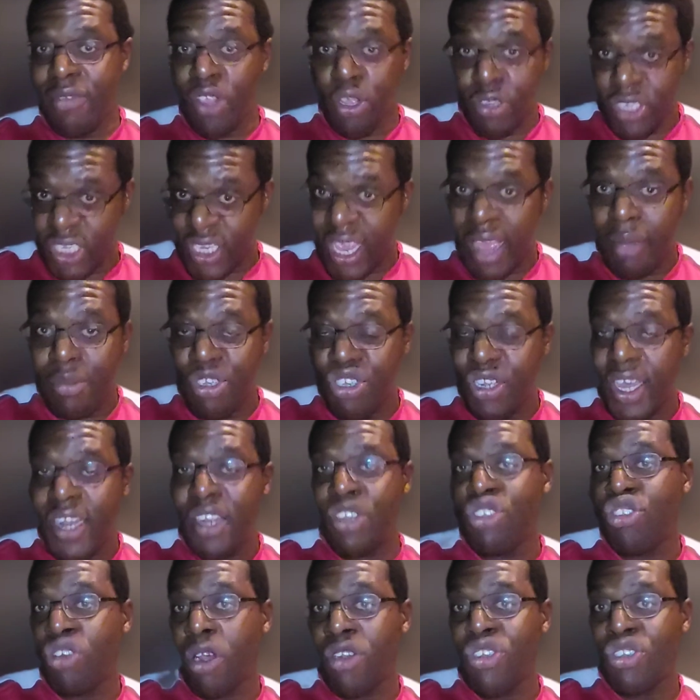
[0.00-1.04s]
They'll say I'm trying to
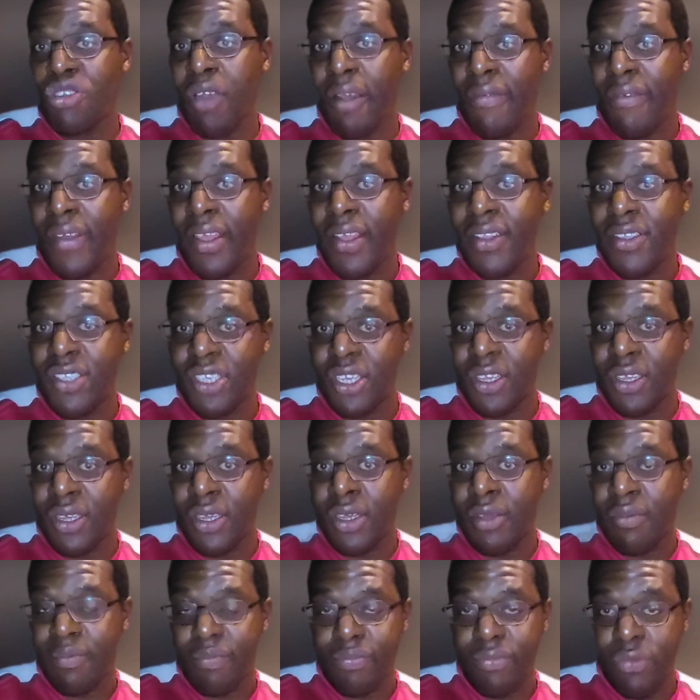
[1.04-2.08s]
draw traffic
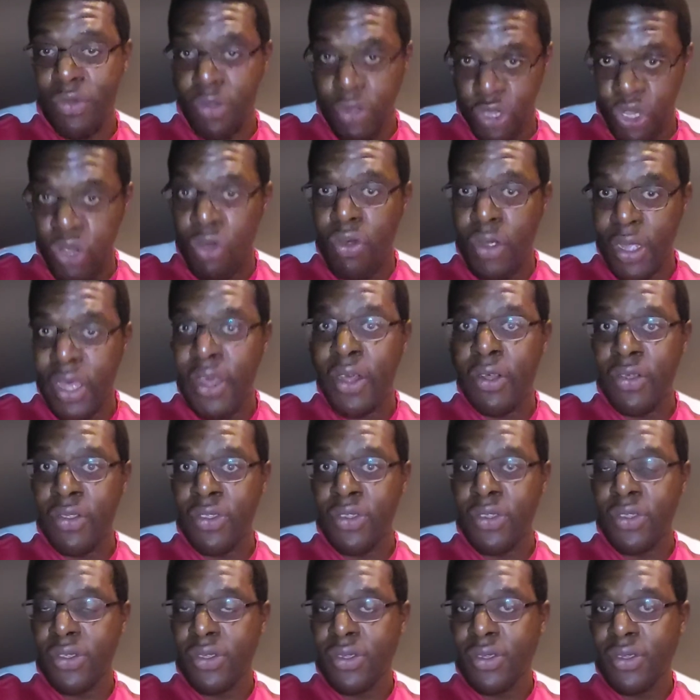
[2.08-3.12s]
to young
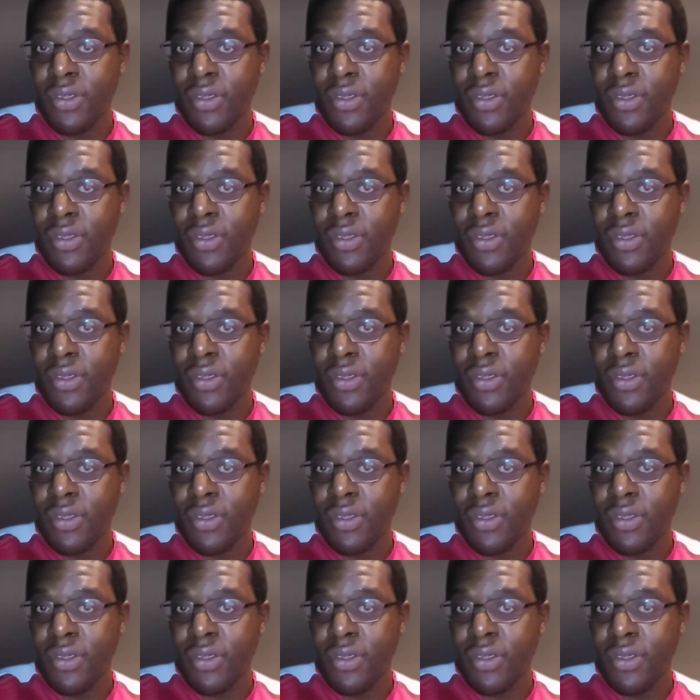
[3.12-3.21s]
girls.